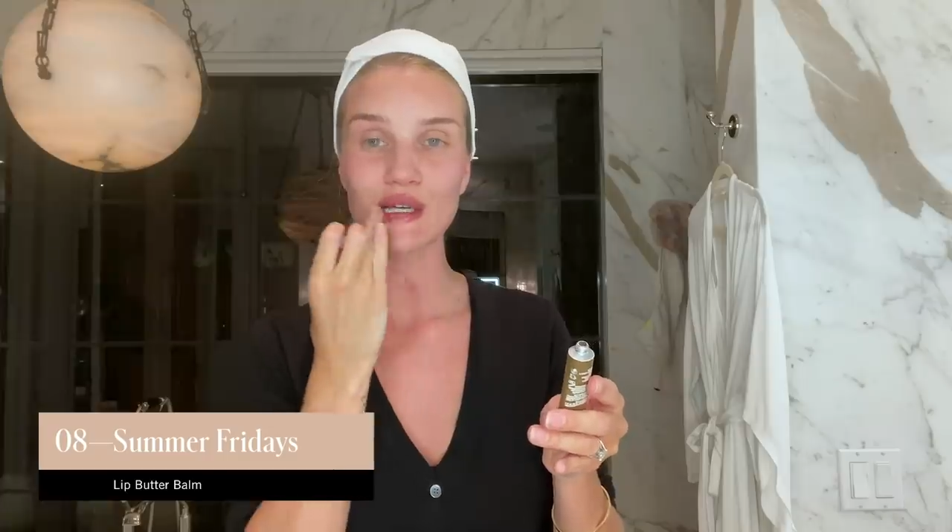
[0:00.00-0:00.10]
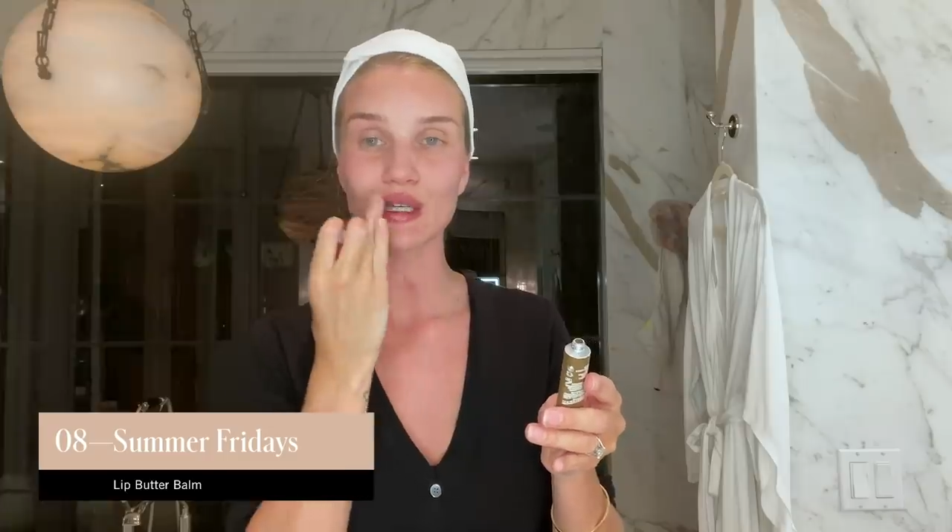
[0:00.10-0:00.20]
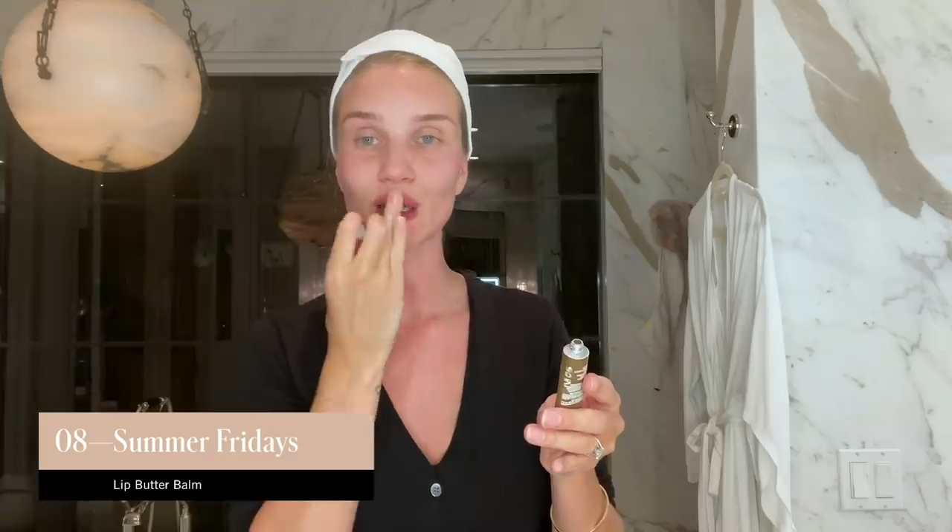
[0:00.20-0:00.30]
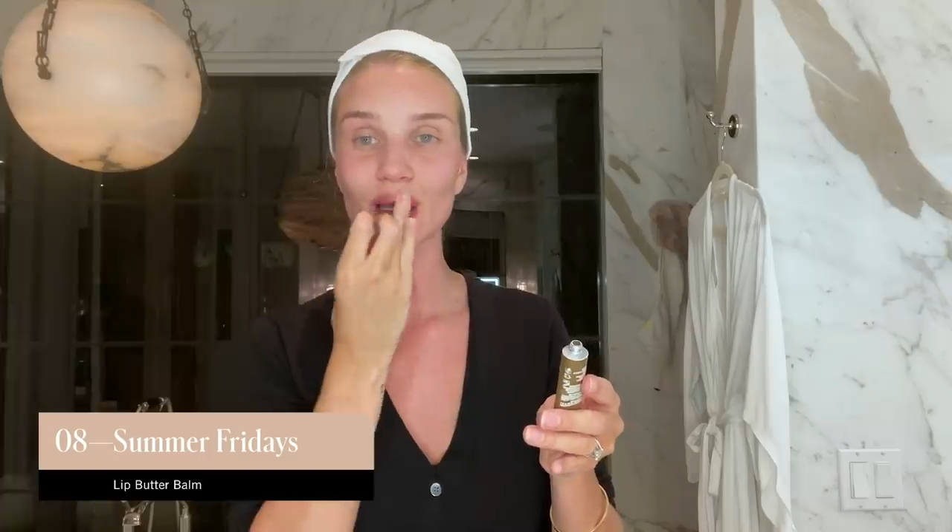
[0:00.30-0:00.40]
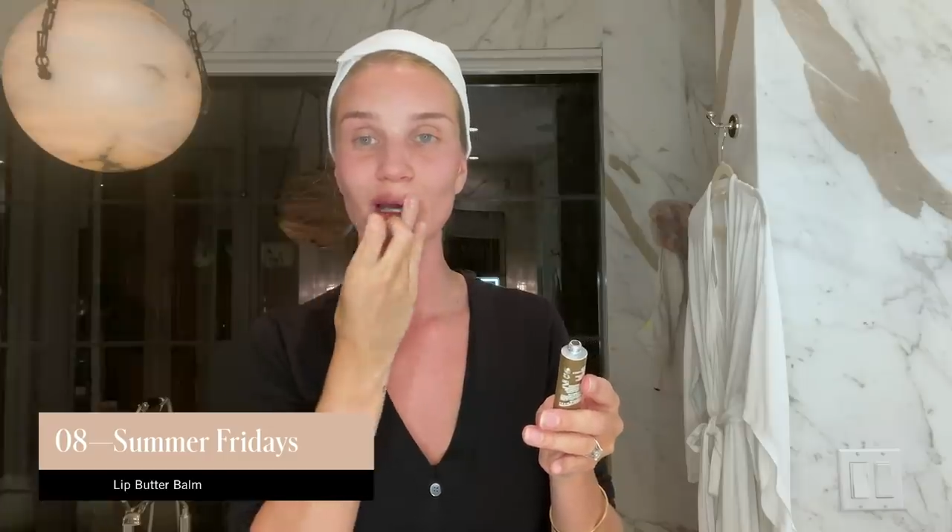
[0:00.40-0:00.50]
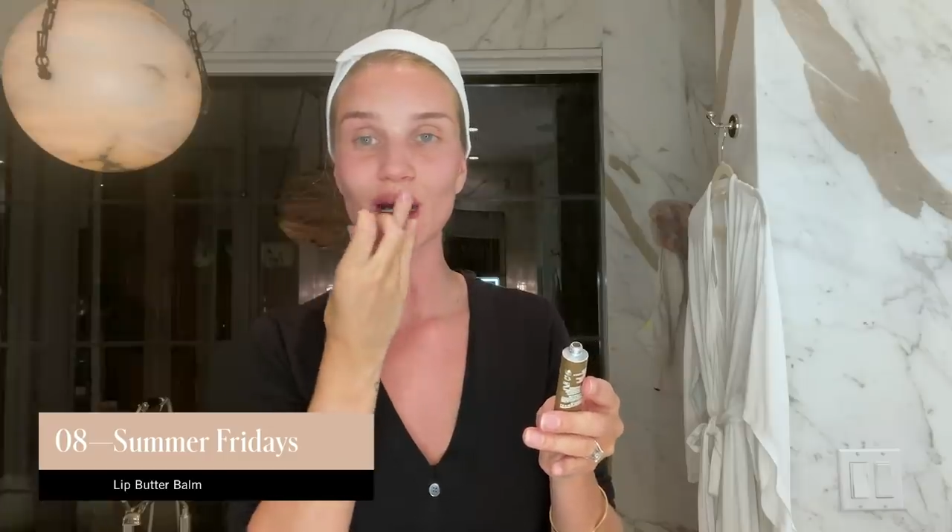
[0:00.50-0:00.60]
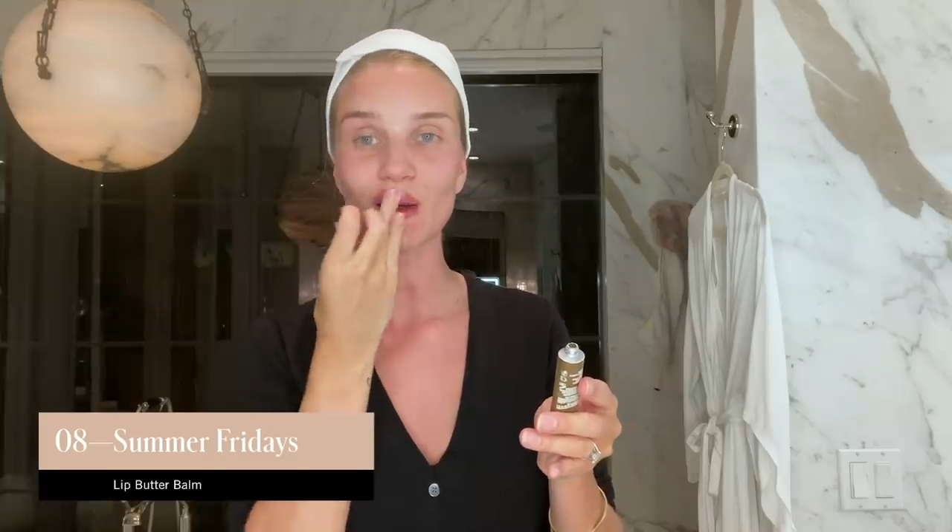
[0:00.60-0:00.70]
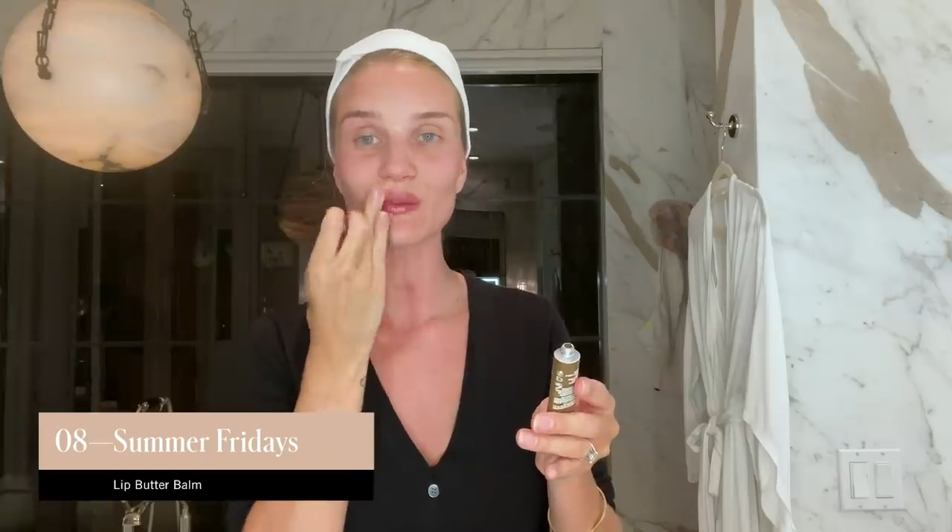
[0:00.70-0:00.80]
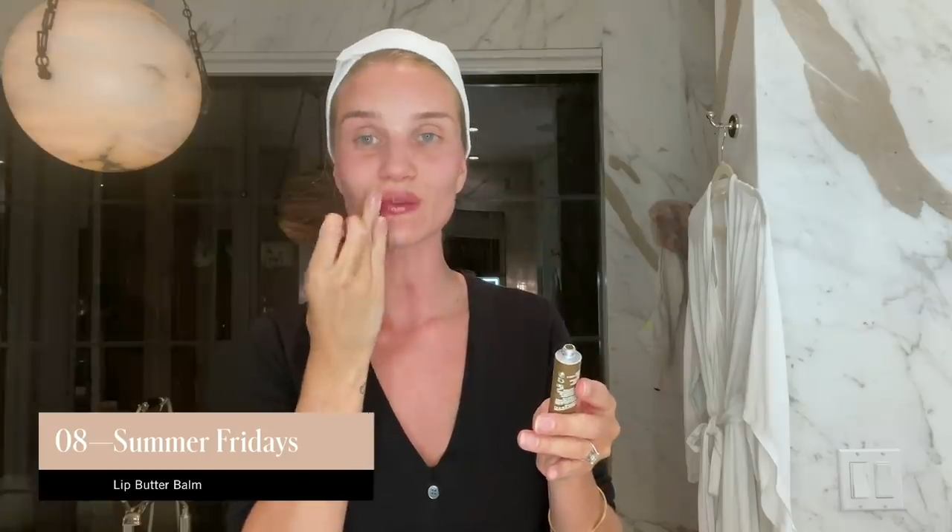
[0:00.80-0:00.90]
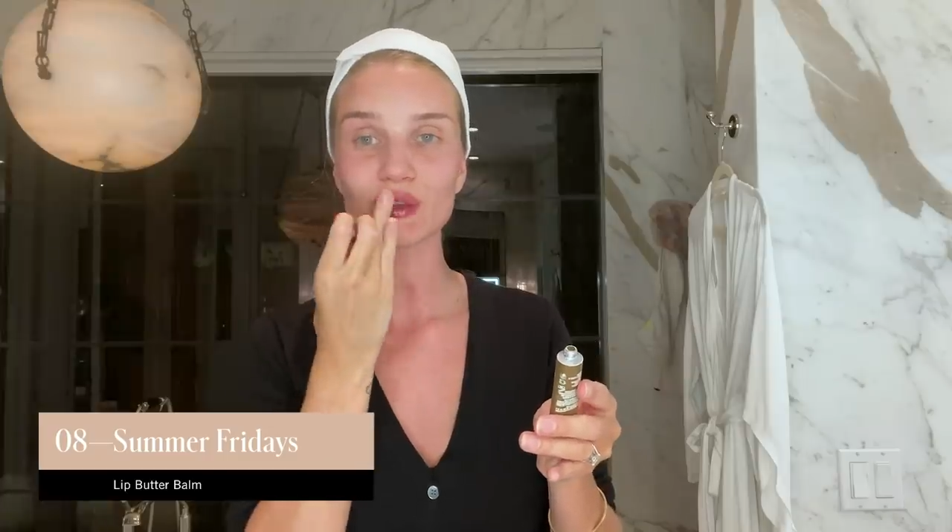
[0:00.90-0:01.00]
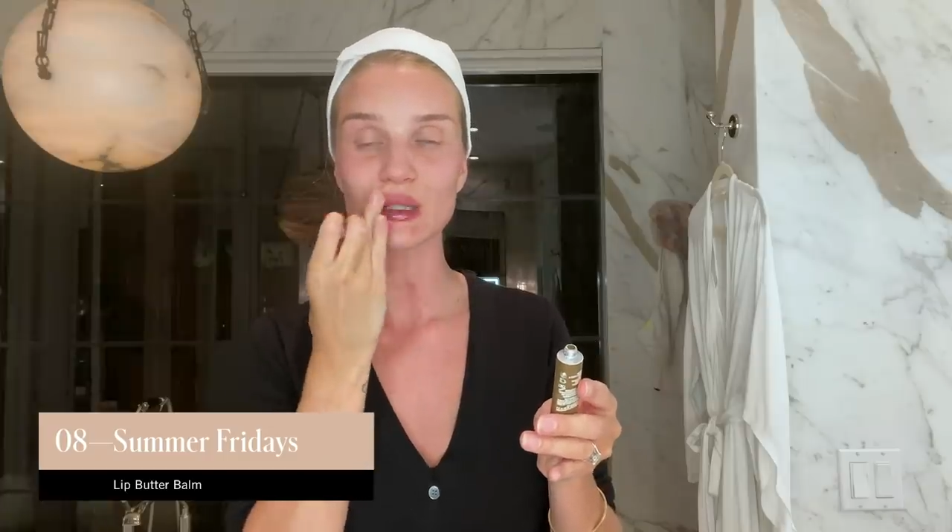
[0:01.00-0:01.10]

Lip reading: and love